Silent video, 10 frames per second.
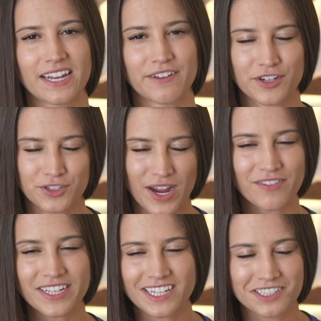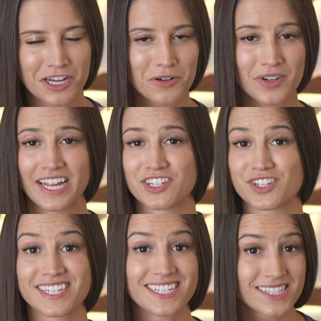if you're traveling alone and
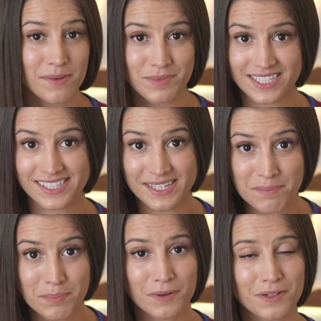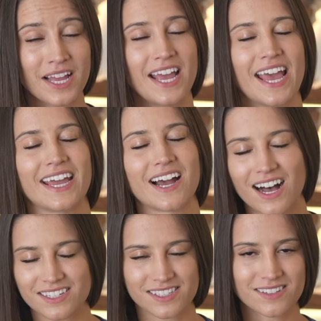just need something simple, a
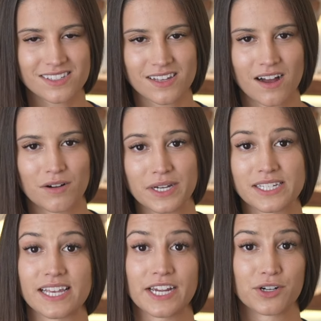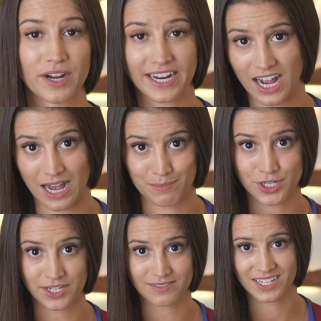hostel is always a great
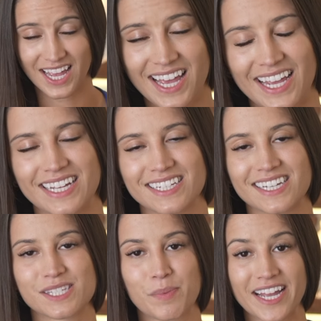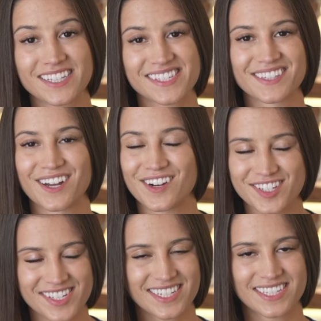option. In Spain's
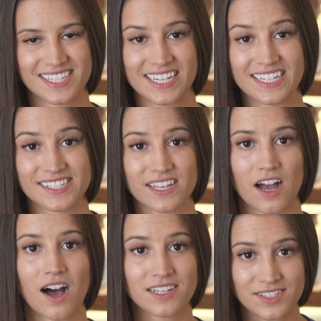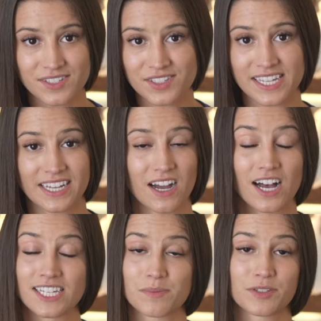largest cities, hostels can
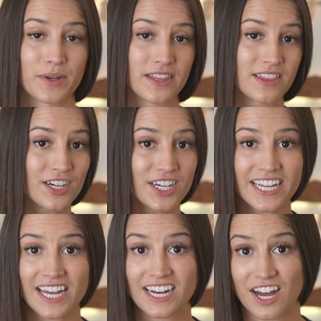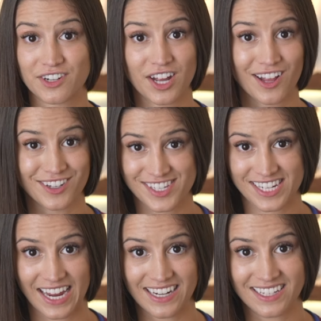cost between $30 and $100 a
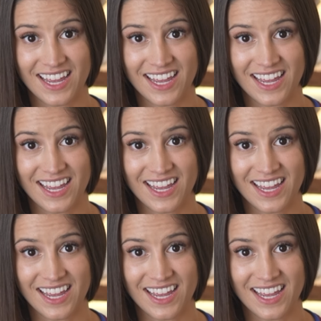night.